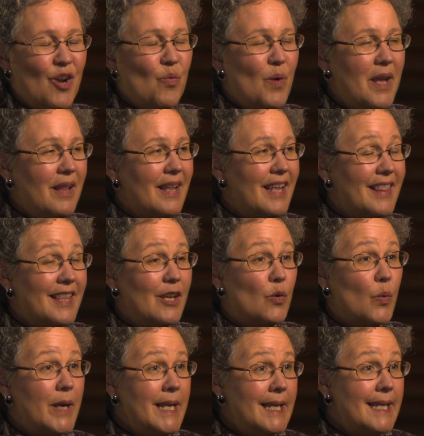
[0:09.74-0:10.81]
Well, I think
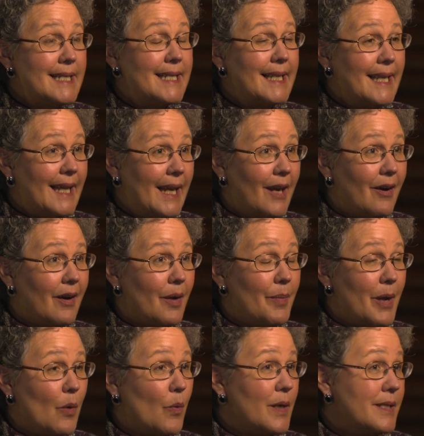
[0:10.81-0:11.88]
we need to care
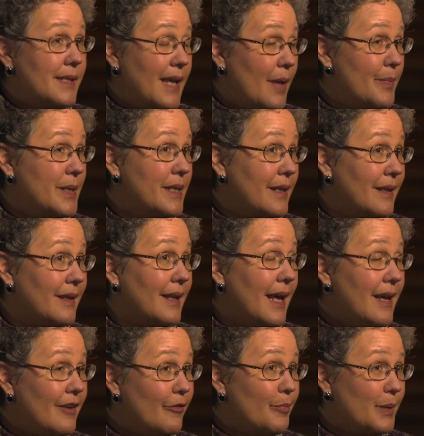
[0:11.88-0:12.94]
about what's happened in a
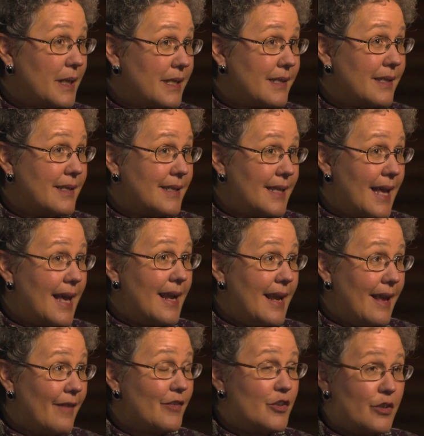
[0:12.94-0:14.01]
lot of places that
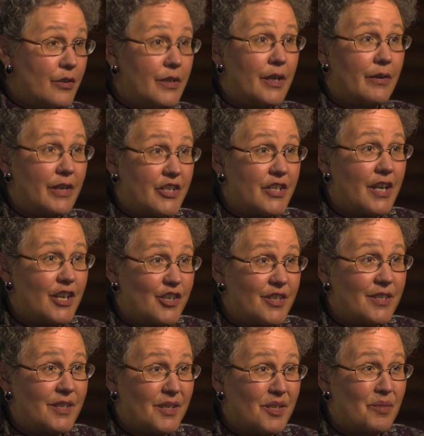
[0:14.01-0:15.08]
have turned their
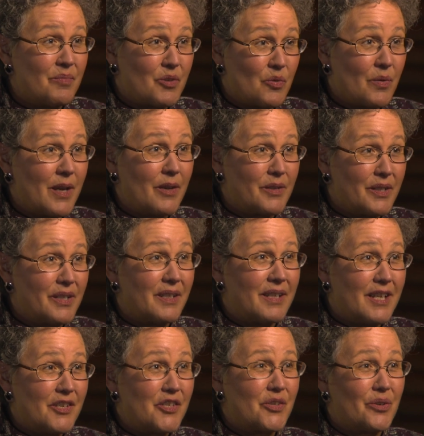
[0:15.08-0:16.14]
education systems around in the
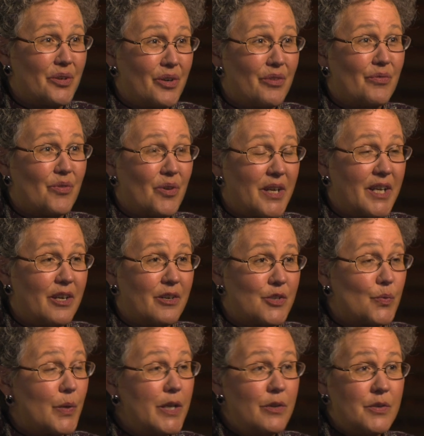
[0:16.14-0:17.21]
last 30 or 40
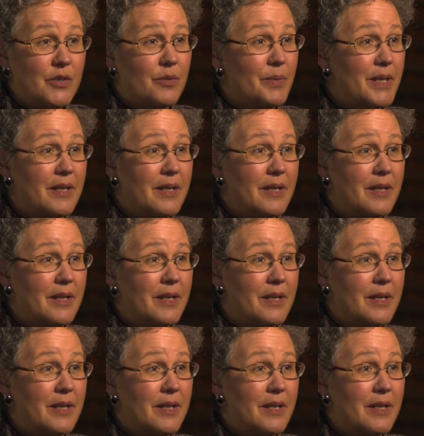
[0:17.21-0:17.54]
years. We used to be